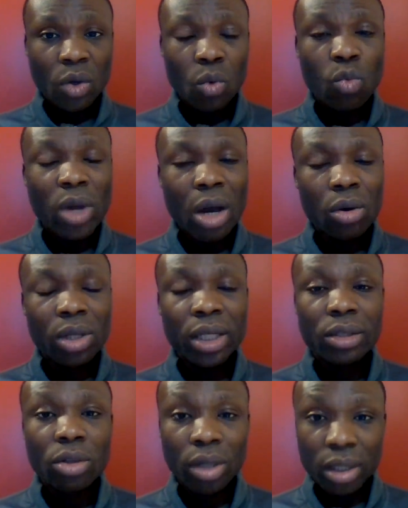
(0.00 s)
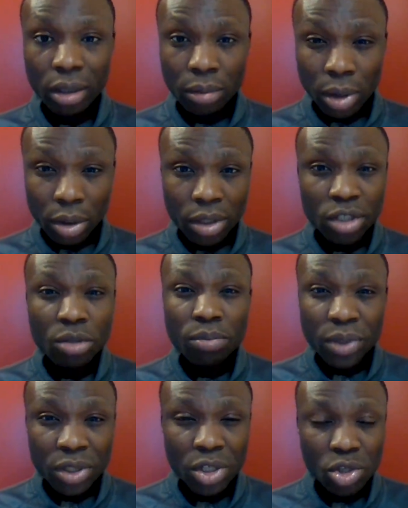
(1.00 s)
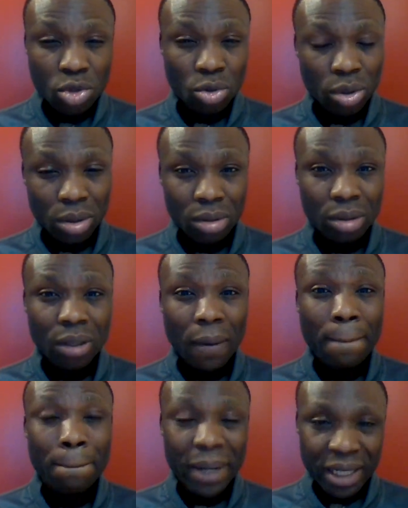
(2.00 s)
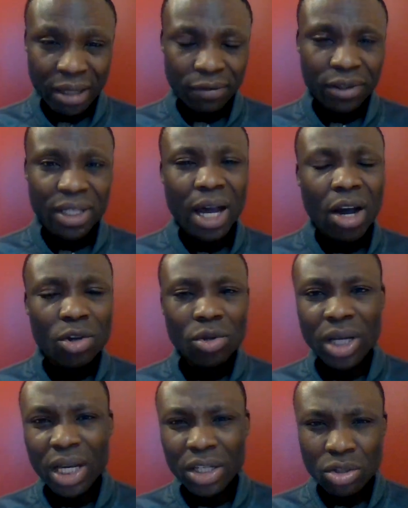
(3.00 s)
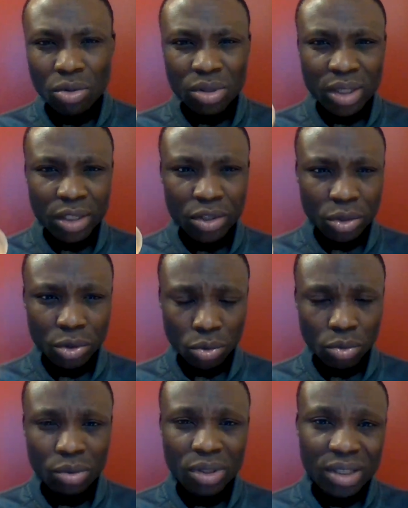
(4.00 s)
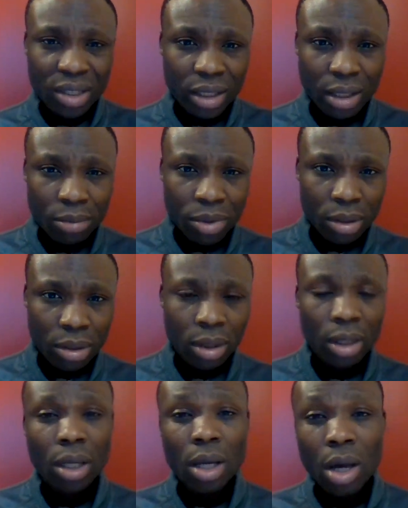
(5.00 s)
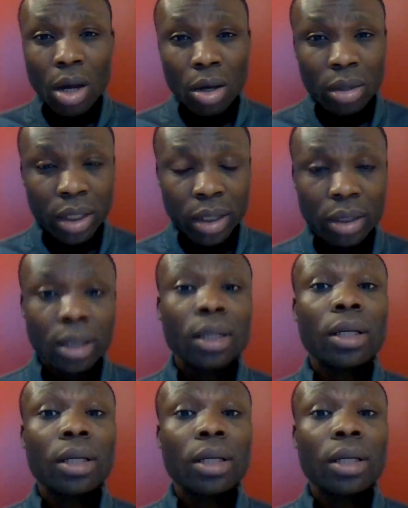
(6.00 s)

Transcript: we are only talking about the spiritual benefit. How you can use this to cinnamon, honey,